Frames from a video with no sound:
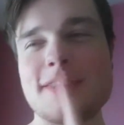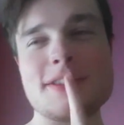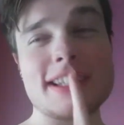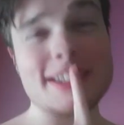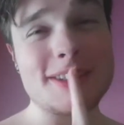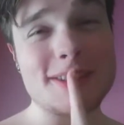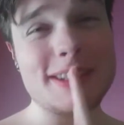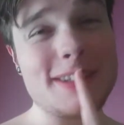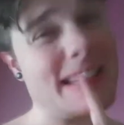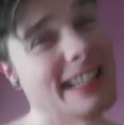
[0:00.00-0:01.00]
It was like, oh
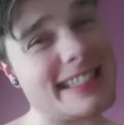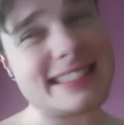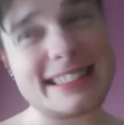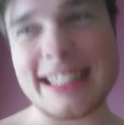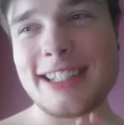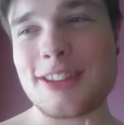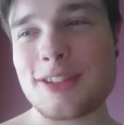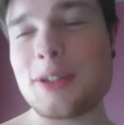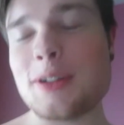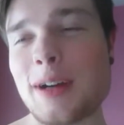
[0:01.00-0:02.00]
no, I gotta sneak
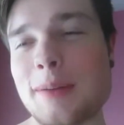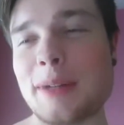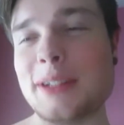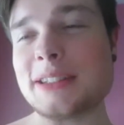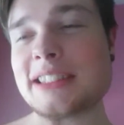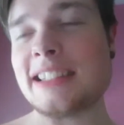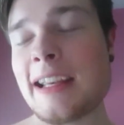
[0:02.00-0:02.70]
through almost.